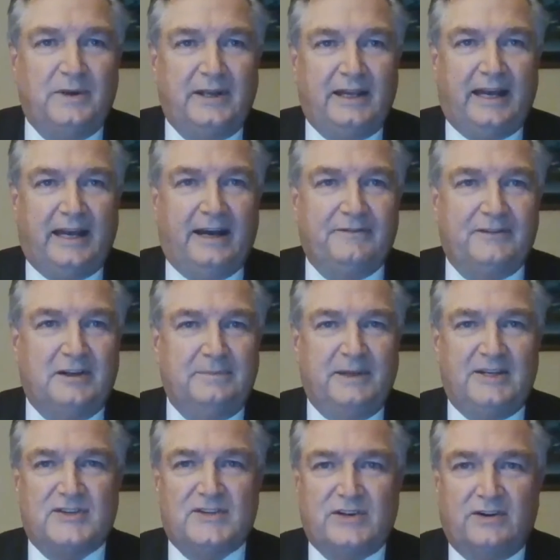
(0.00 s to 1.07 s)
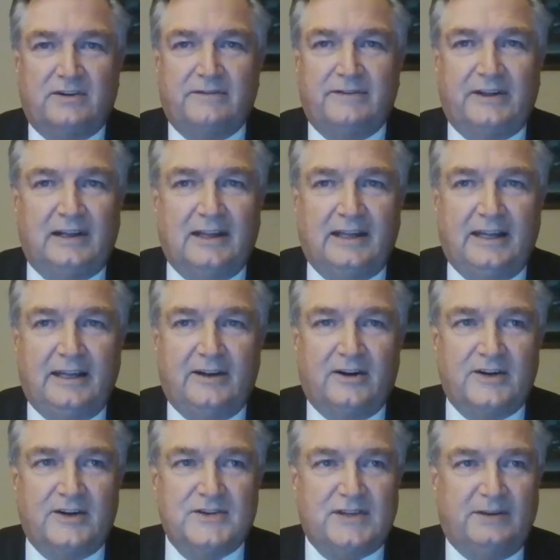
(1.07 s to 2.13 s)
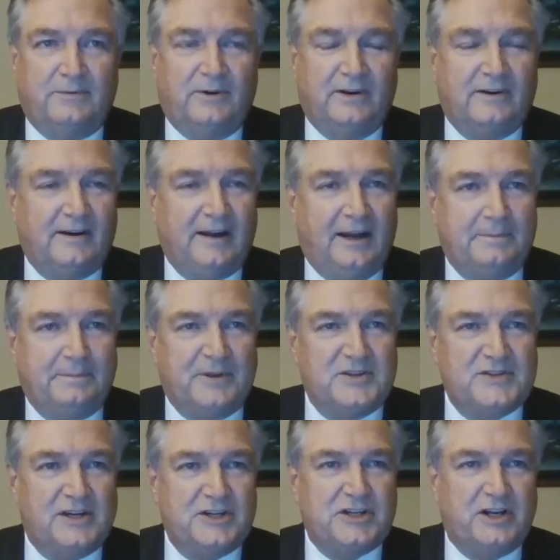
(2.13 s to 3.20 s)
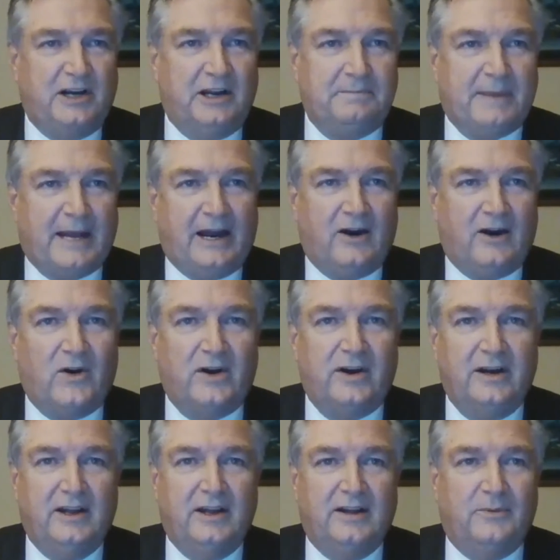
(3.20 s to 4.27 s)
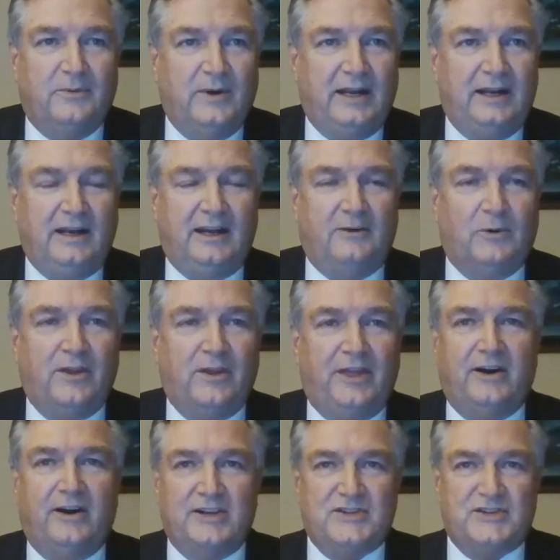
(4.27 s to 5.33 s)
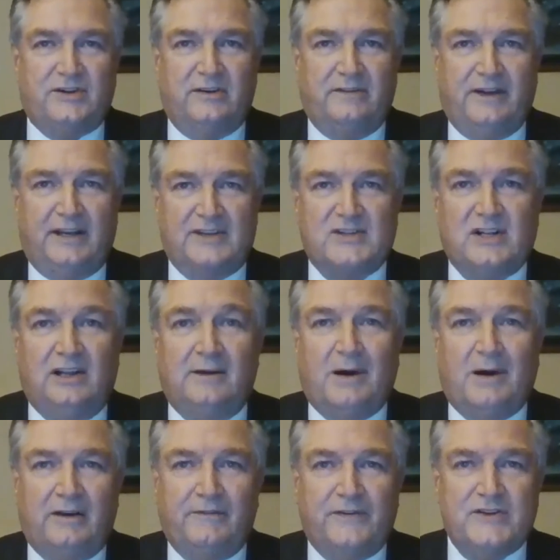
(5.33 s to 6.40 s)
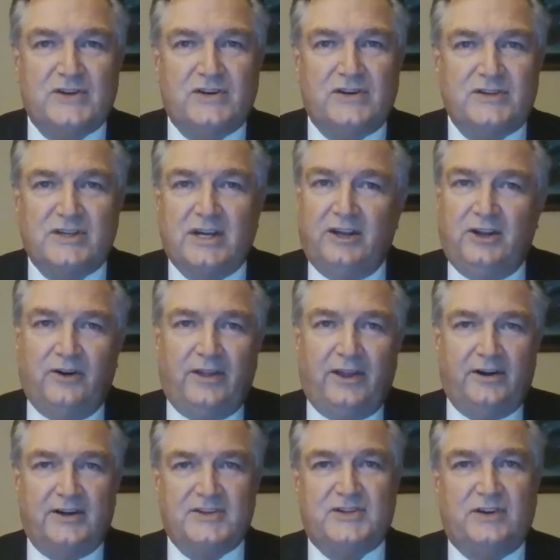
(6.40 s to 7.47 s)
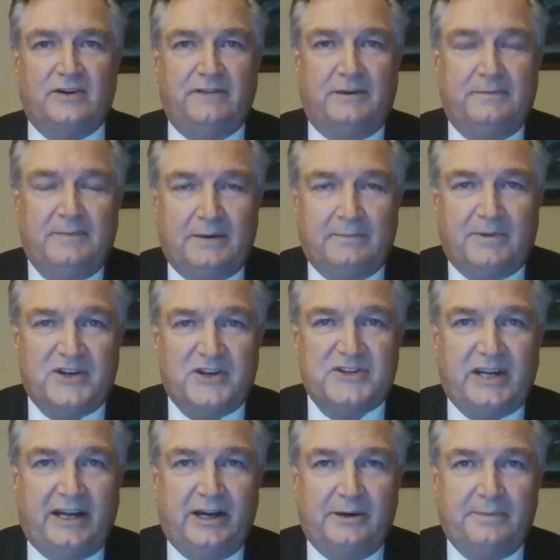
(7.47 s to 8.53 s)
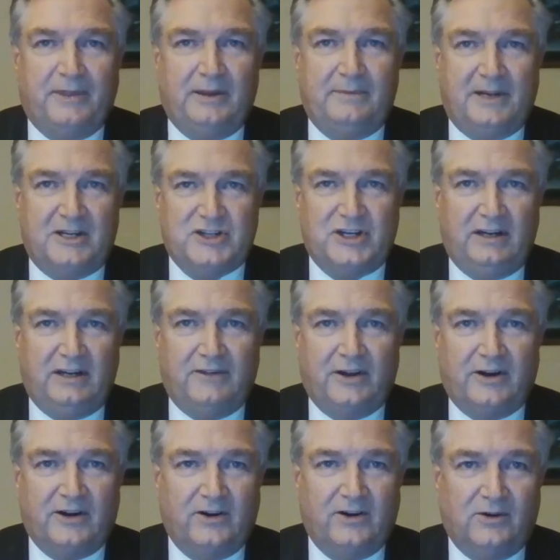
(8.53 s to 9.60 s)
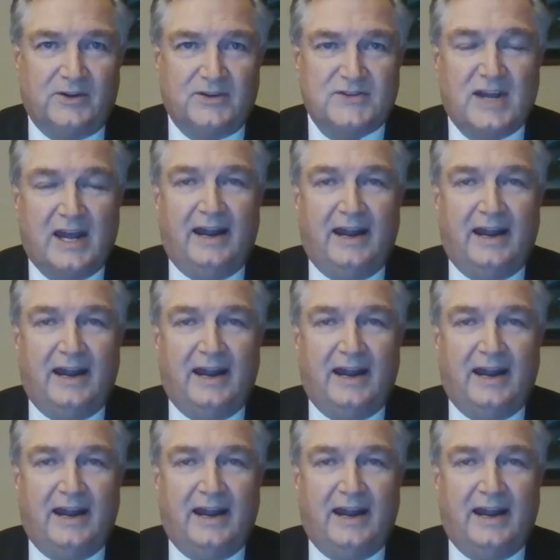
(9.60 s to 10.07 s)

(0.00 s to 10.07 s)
we have to be servant leaders, and we're in a position of power. We need, we're there to serve us. Club officers, you're there to serve the members, to help them achieve their goals.